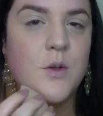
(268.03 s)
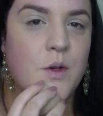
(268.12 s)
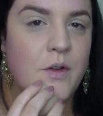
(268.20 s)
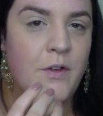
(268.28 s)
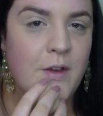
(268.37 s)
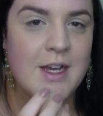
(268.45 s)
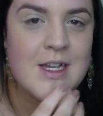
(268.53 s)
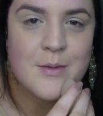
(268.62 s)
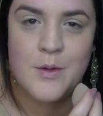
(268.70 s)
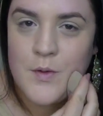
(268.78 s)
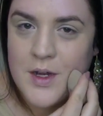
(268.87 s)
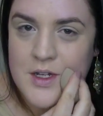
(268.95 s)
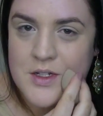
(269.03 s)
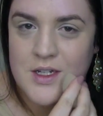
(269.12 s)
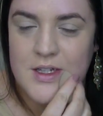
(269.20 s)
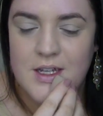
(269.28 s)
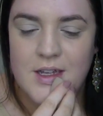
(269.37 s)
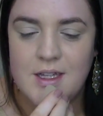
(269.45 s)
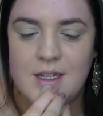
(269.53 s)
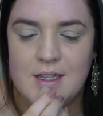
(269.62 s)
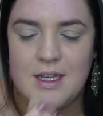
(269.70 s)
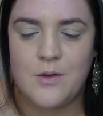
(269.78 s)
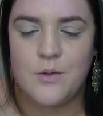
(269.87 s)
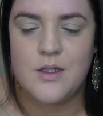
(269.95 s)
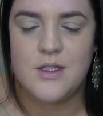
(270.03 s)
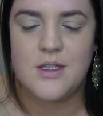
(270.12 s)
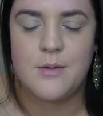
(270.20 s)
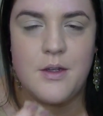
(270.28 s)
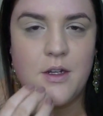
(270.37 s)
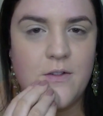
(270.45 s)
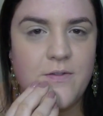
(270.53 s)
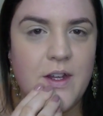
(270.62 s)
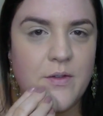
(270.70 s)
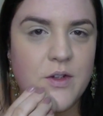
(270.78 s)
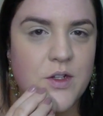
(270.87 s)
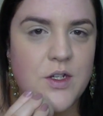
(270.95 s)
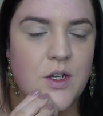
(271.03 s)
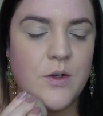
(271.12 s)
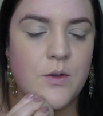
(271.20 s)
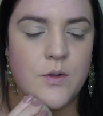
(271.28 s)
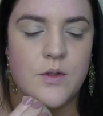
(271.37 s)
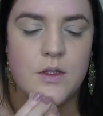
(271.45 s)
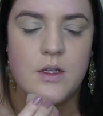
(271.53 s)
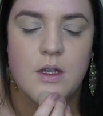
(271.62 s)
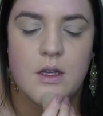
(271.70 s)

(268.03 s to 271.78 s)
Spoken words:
what have you guys been watching lately? Like, what's some of your favorite shows?